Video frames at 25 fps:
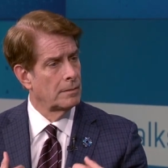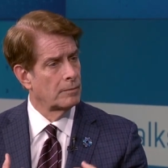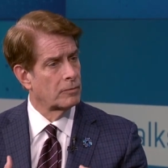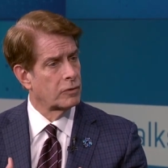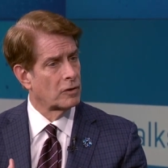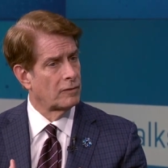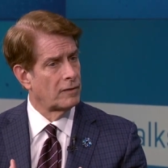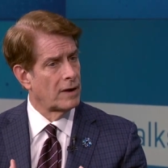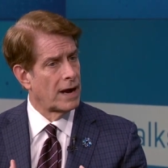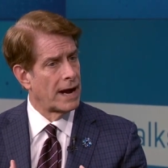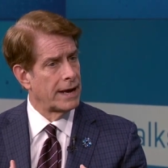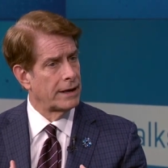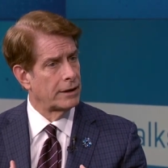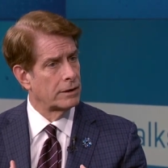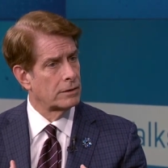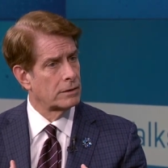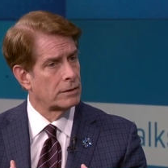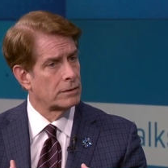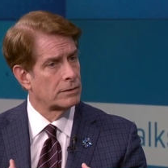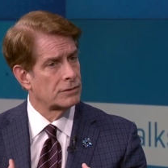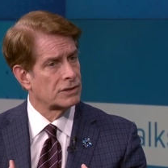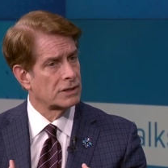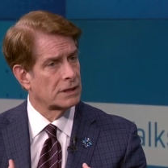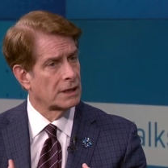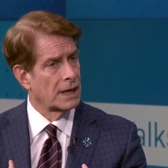
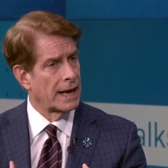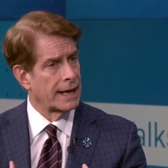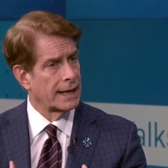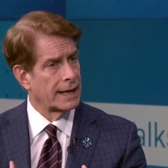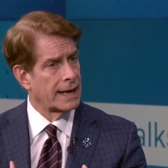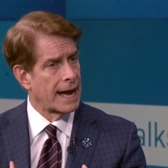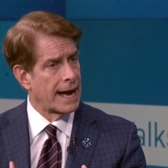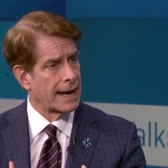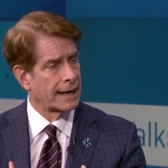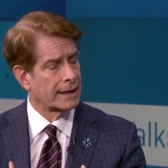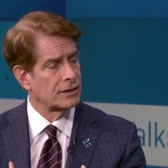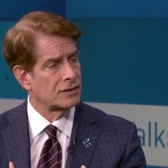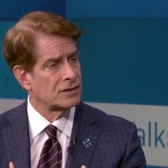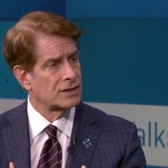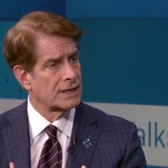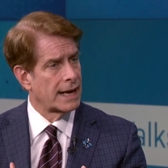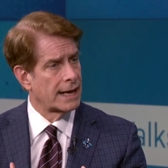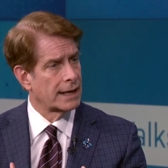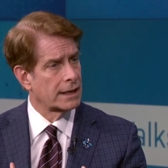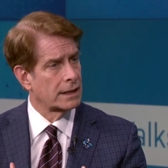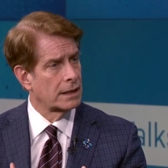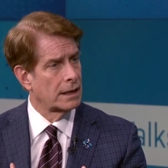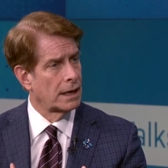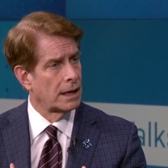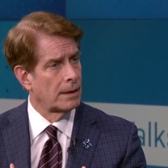providers like
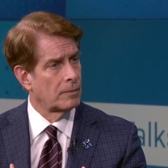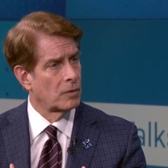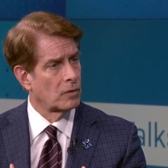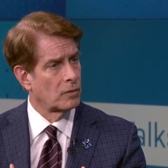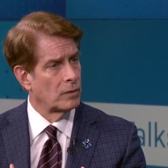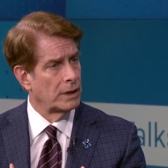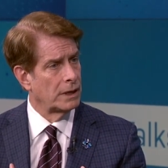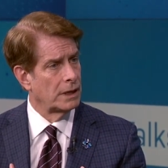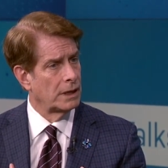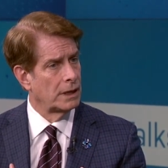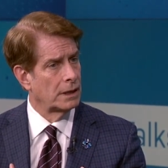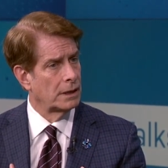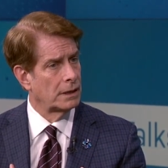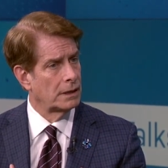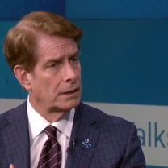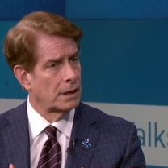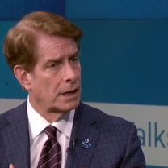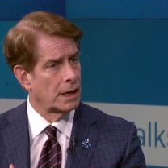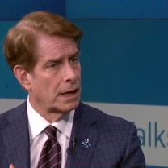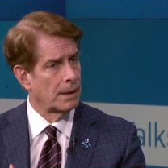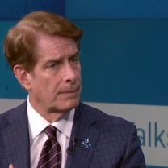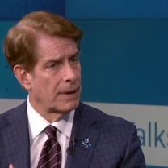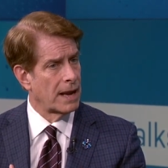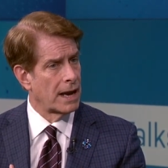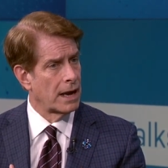Hackensack Meridian
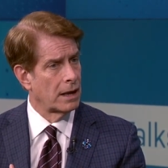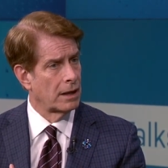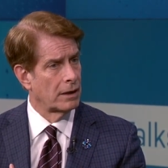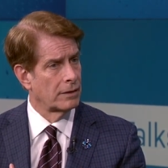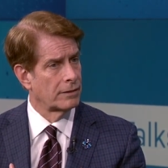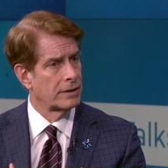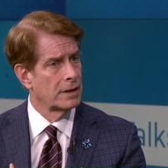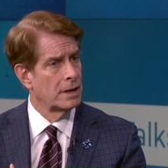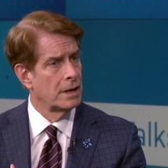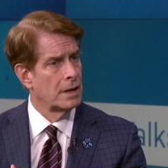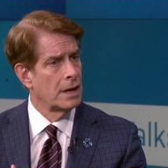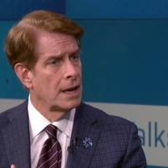Health.